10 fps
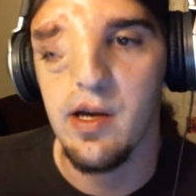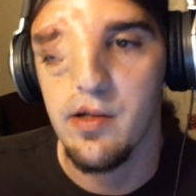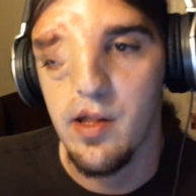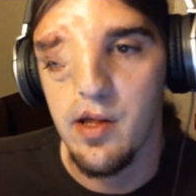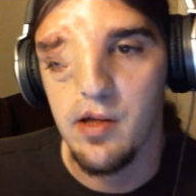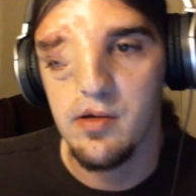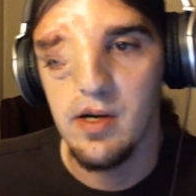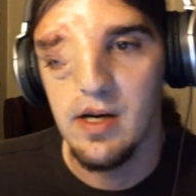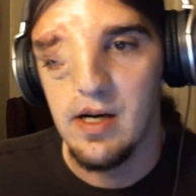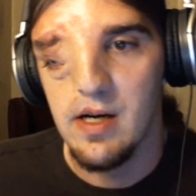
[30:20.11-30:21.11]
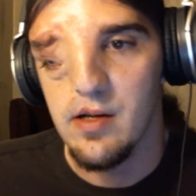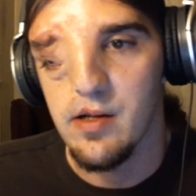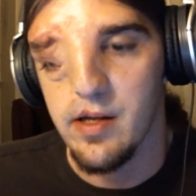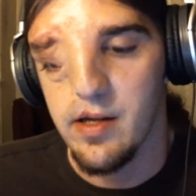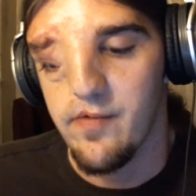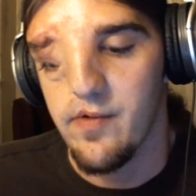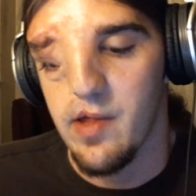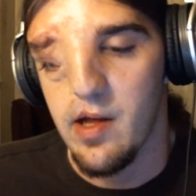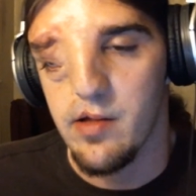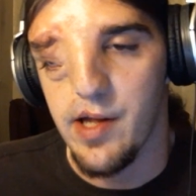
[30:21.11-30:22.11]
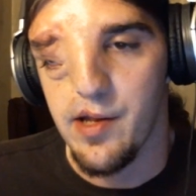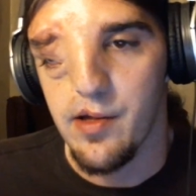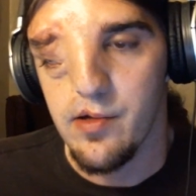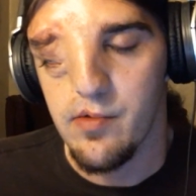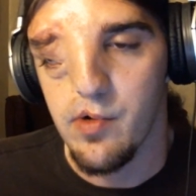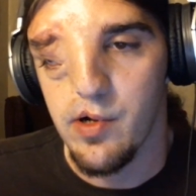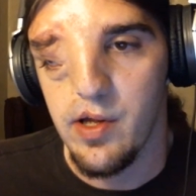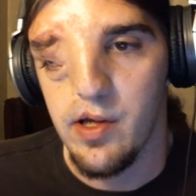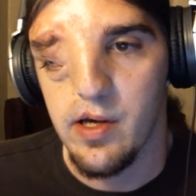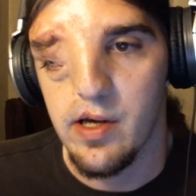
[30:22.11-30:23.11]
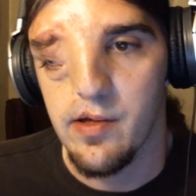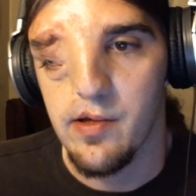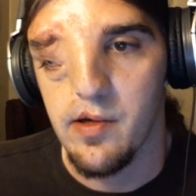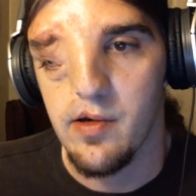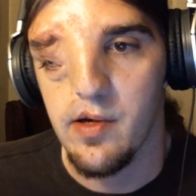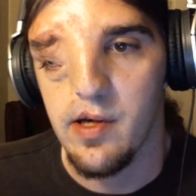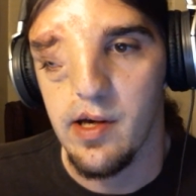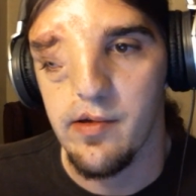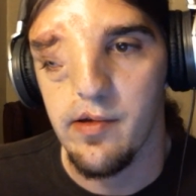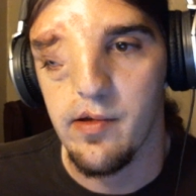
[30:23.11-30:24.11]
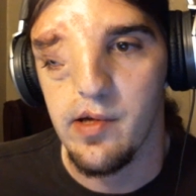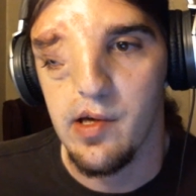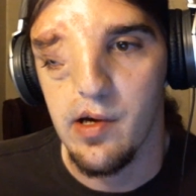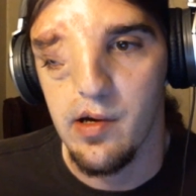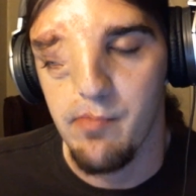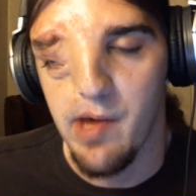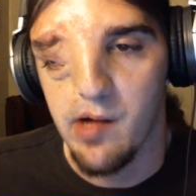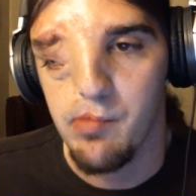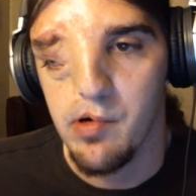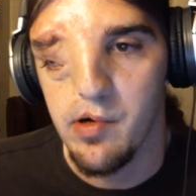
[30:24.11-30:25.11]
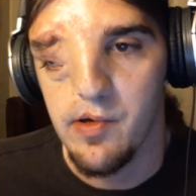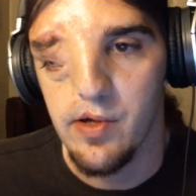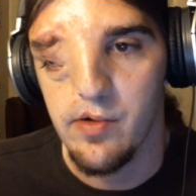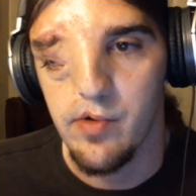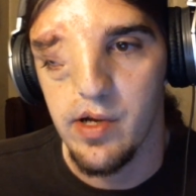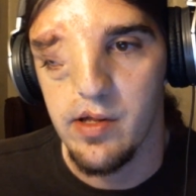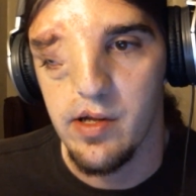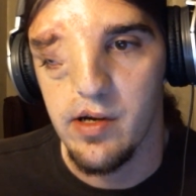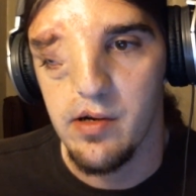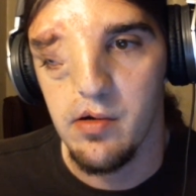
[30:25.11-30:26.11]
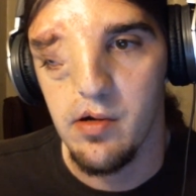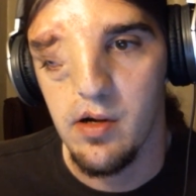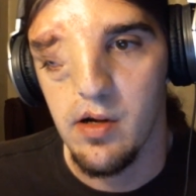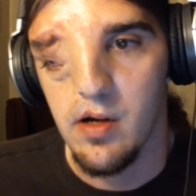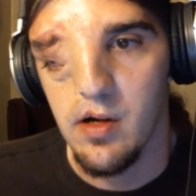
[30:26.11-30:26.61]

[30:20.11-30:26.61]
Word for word: Yeah, and they like even that latest one he has he has the uh, MacBook sitting right there.